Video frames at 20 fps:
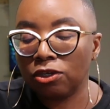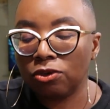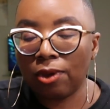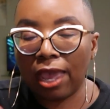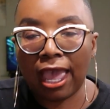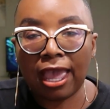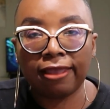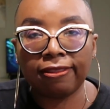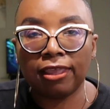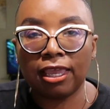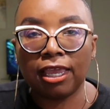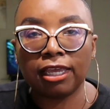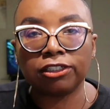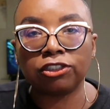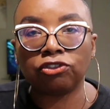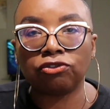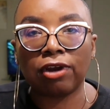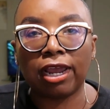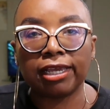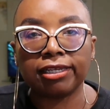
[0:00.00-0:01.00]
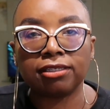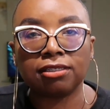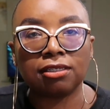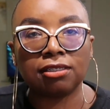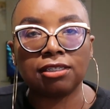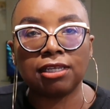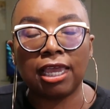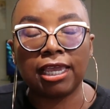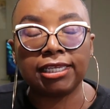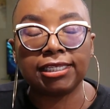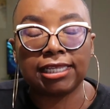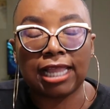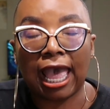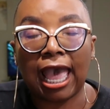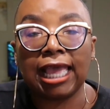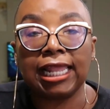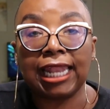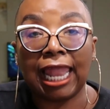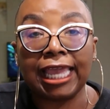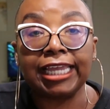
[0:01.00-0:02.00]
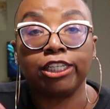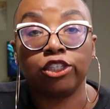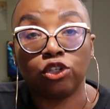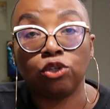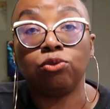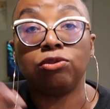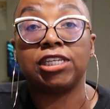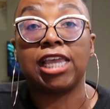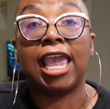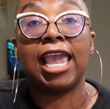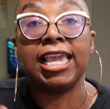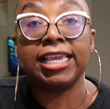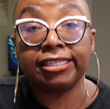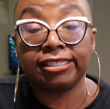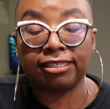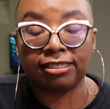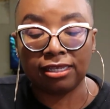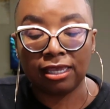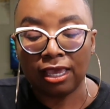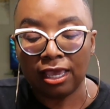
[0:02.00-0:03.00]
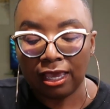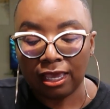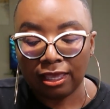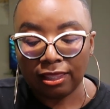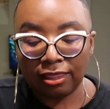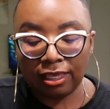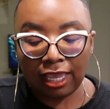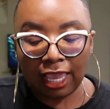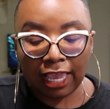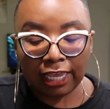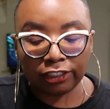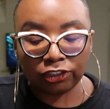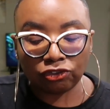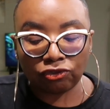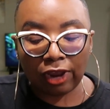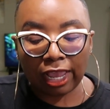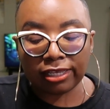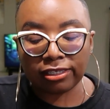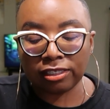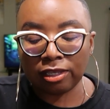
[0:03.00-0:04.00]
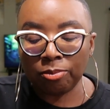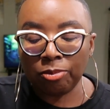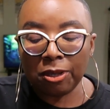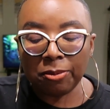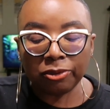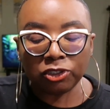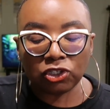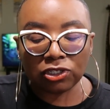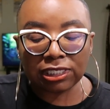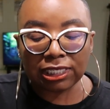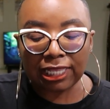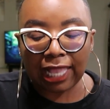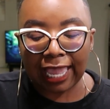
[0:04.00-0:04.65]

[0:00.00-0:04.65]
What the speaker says: you add the extracts to taste. I like to taste the extract. Some people just